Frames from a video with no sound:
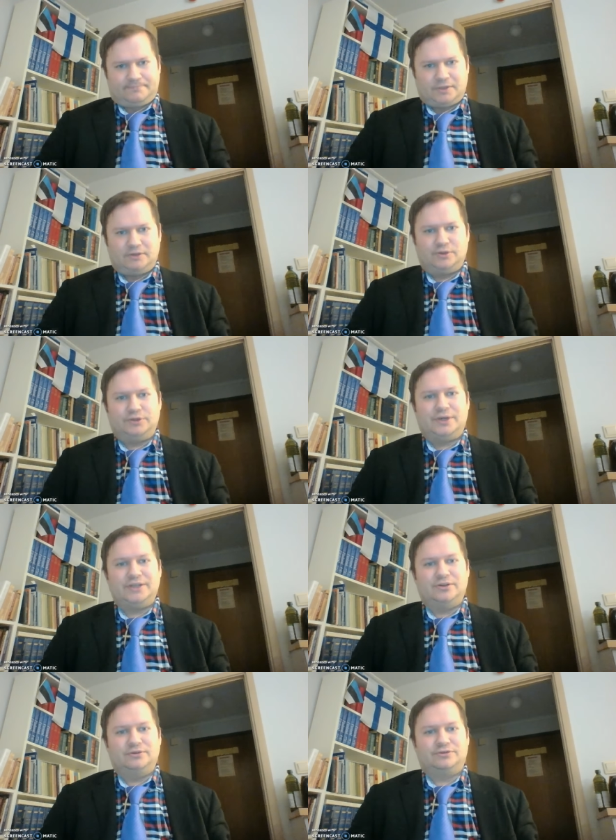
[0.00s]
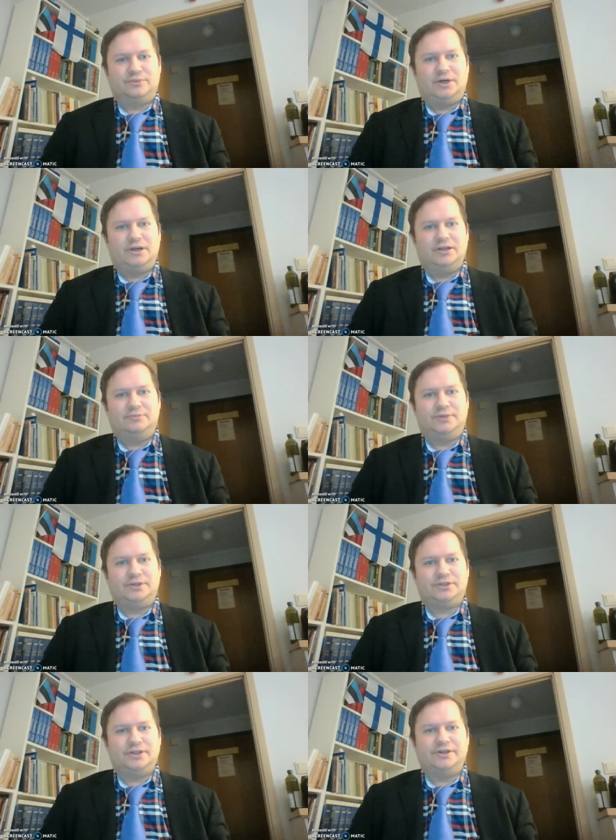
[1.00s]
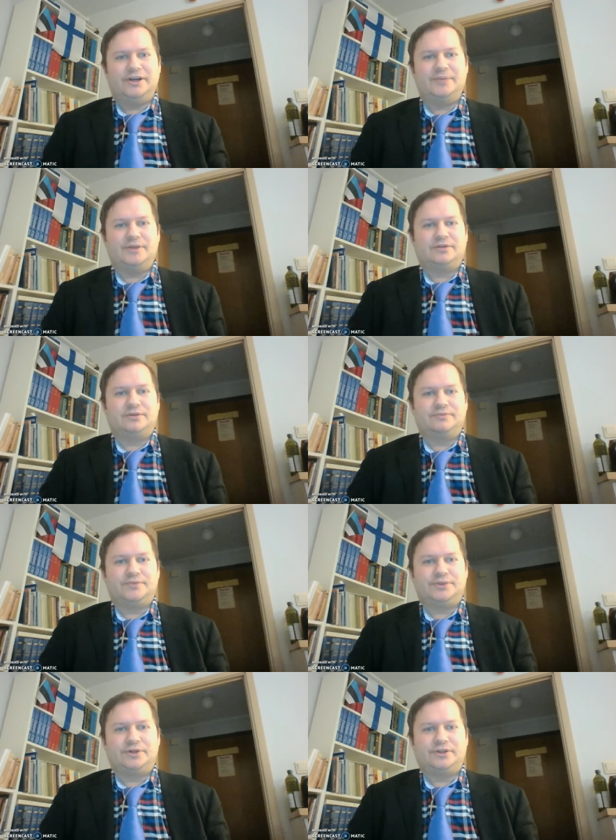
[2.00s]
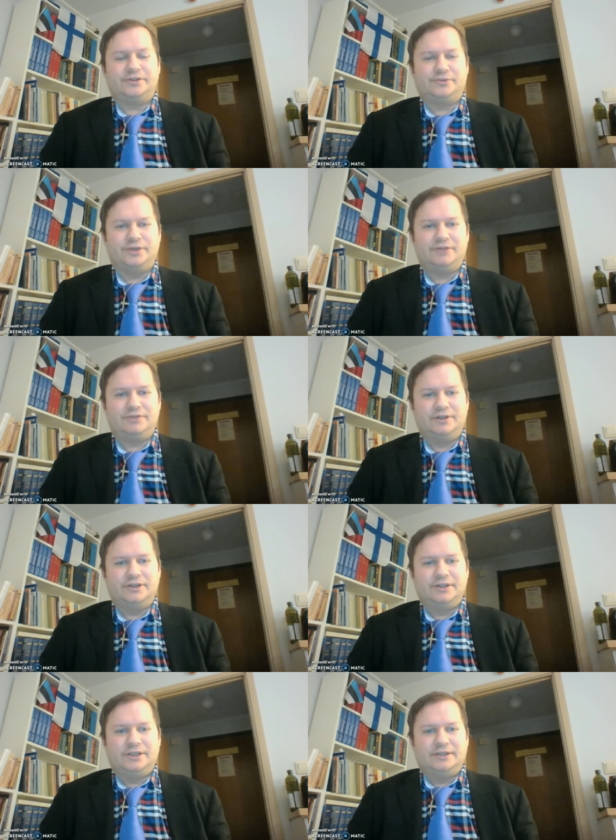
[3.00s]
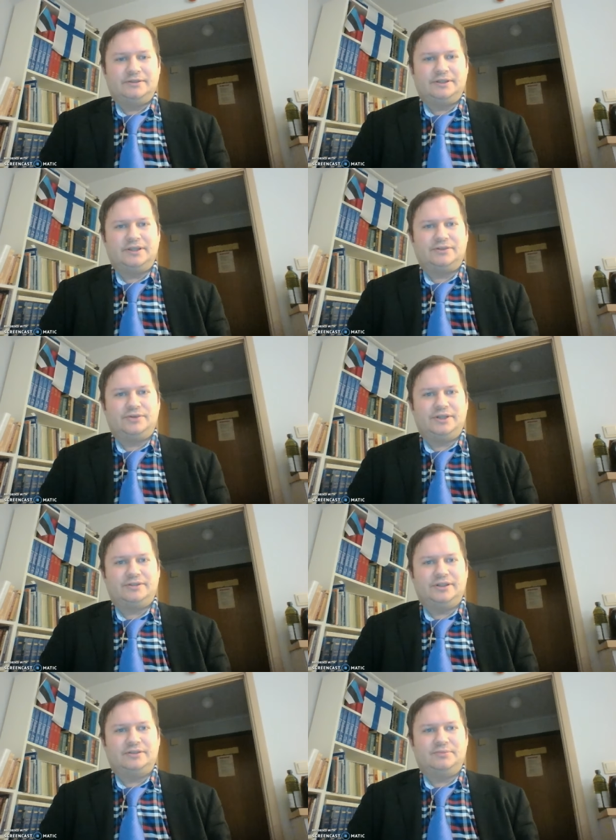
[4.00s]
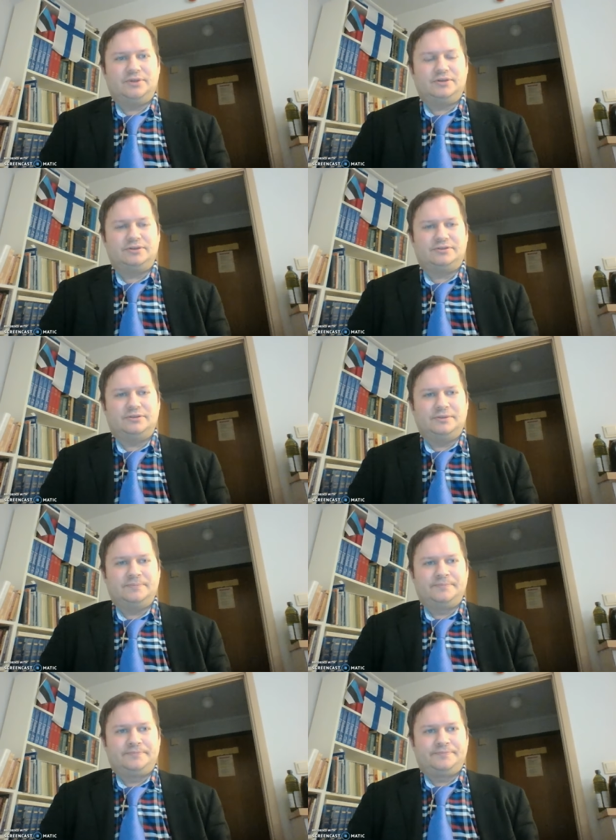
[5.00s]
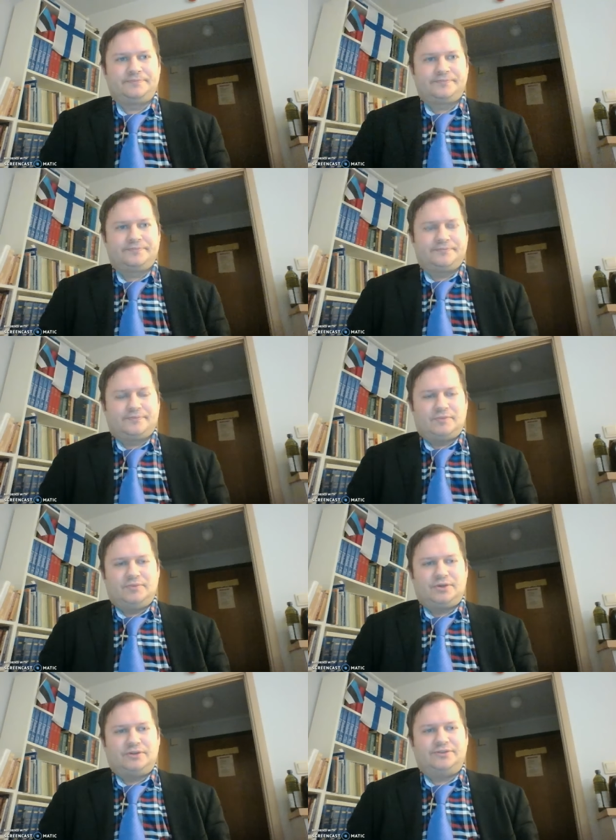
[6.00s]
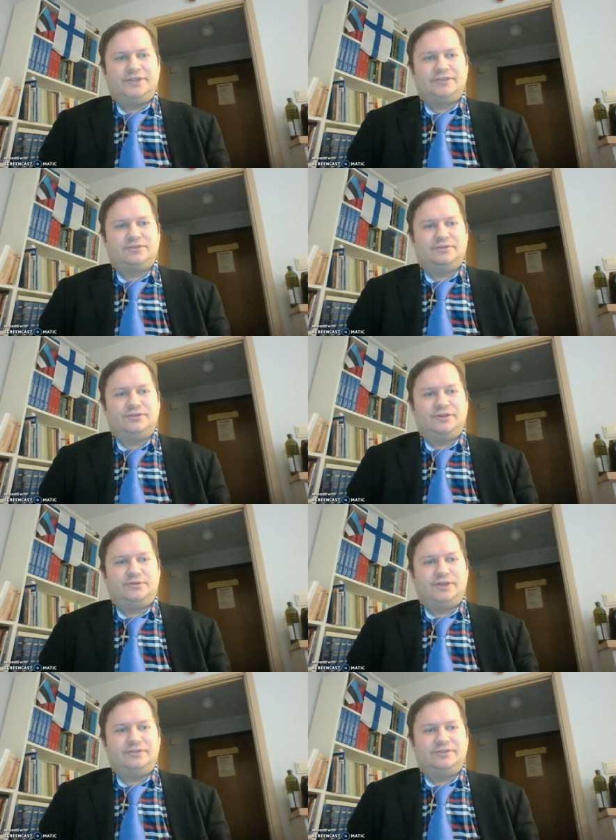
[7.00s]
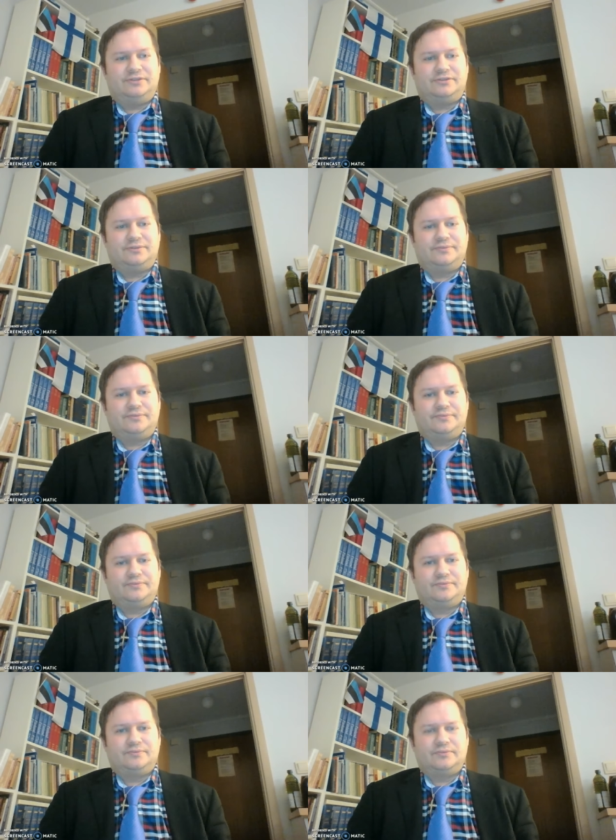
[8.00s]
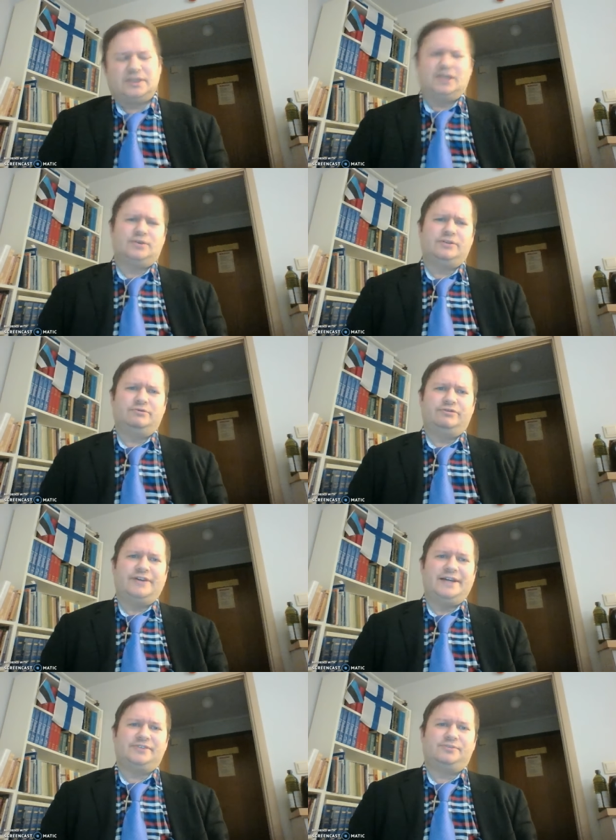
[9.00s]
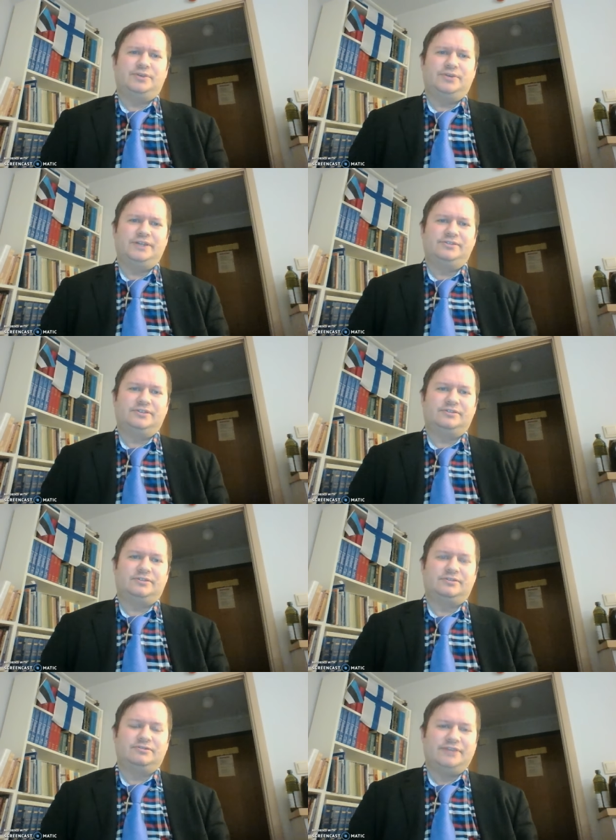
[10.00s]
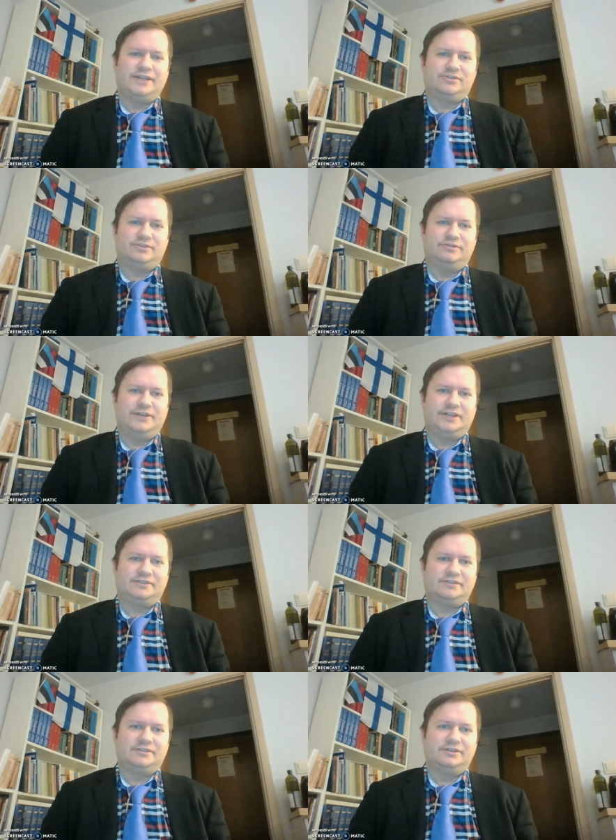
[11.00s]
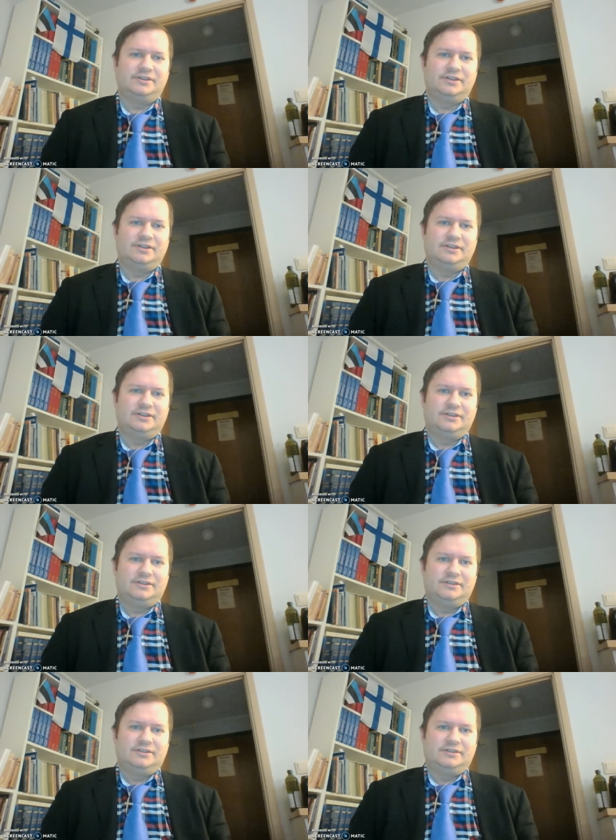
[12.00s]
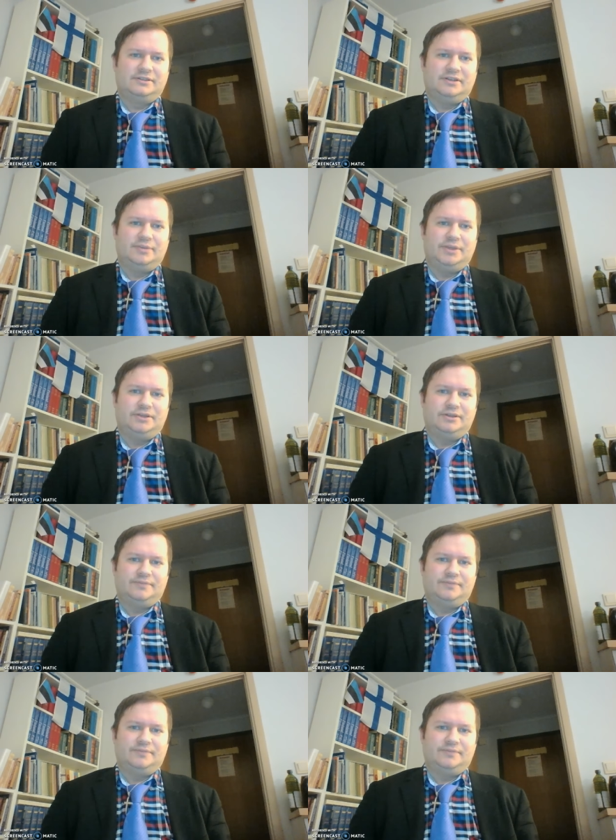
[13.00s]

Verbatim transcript: well, what do I know, Somali, Persian, Arabic, Turkish, whatever. They can't write that because, uh, because that's considered racist. How can facts be racist? Facts are facts. I mean,